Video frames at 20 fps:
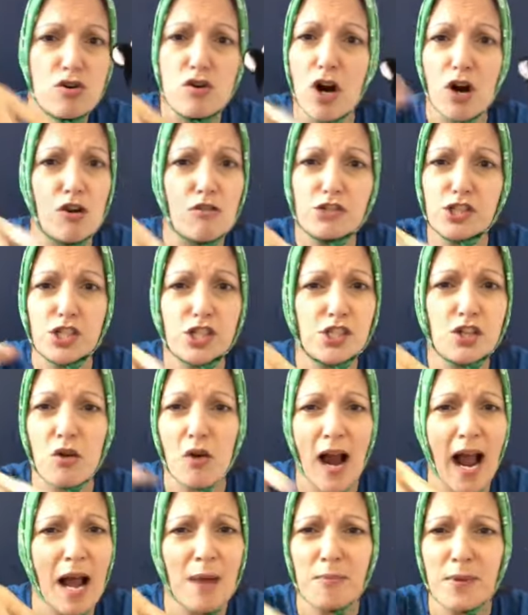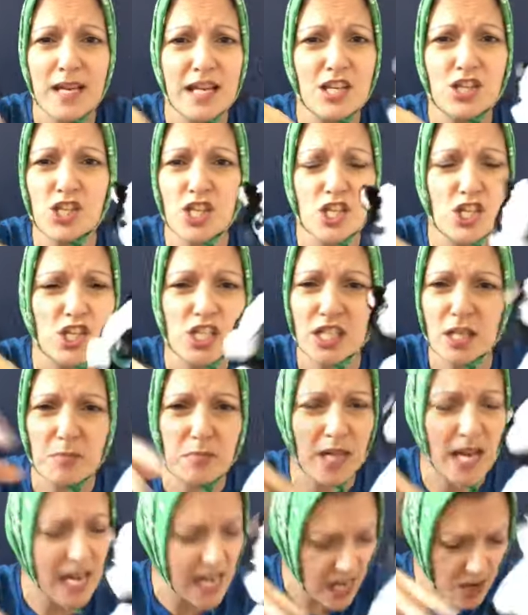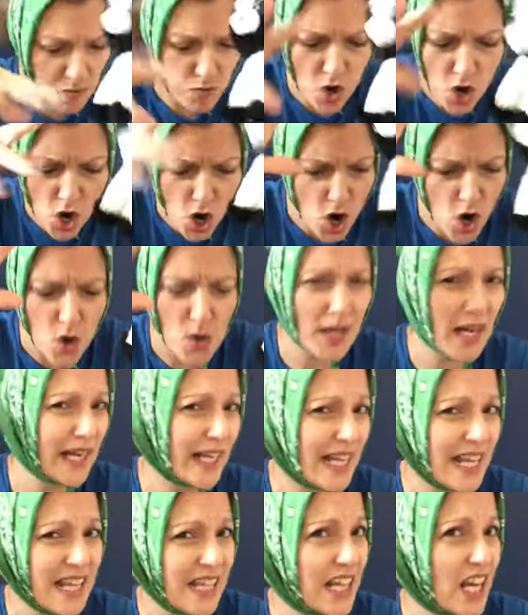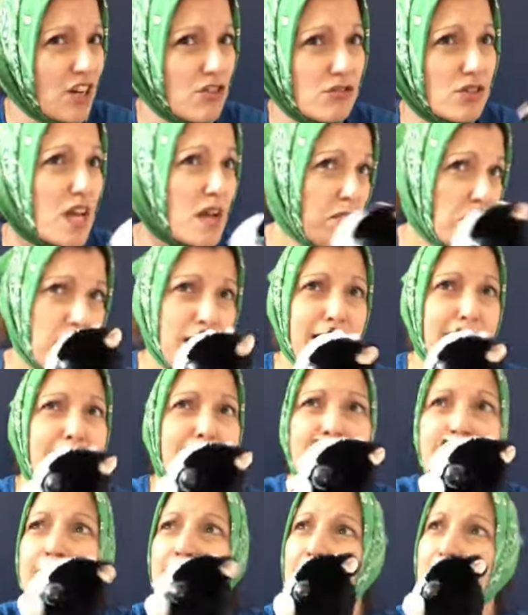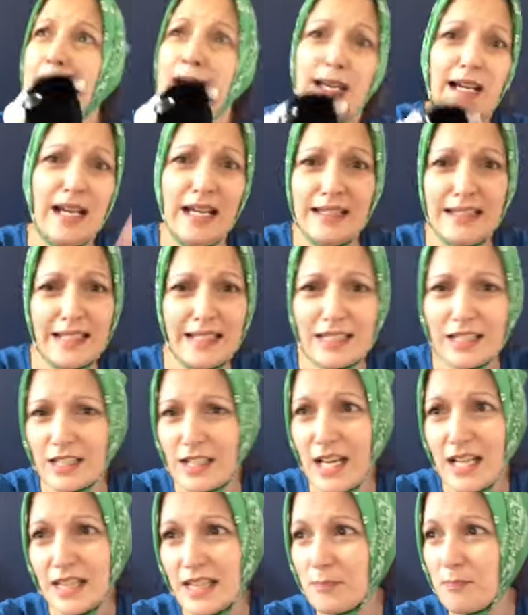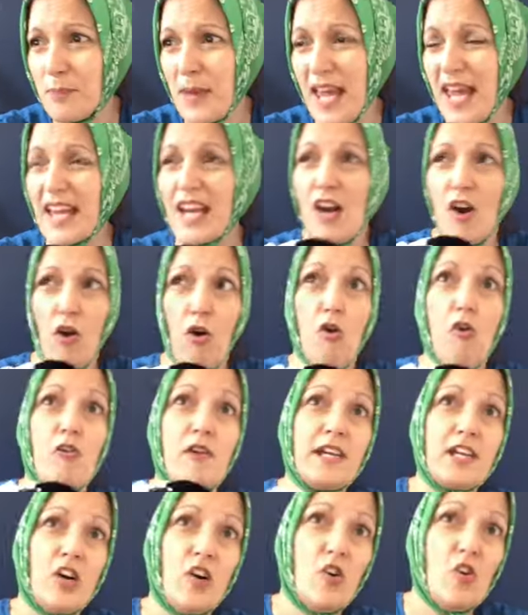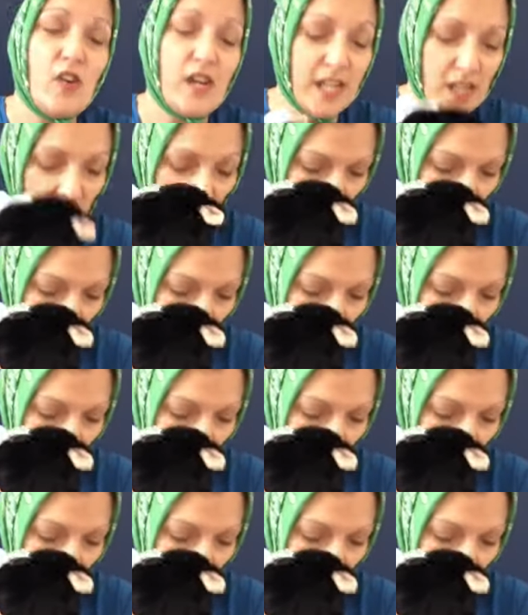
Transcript: Oh, she's not happy, is she? She's complaining. Moo. And I can hear the goat. Meh. And the and the pig. Oink, oink.